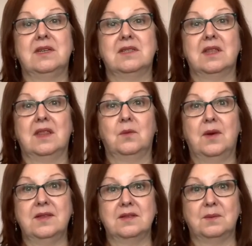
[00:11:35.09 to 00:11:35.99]
because I think the
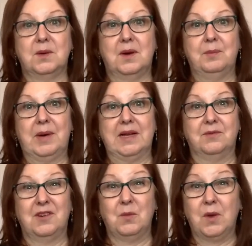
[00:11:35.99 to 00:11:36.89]
weather's going to be quite bad,
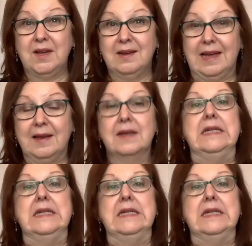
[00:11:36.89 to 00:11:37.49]
very windy.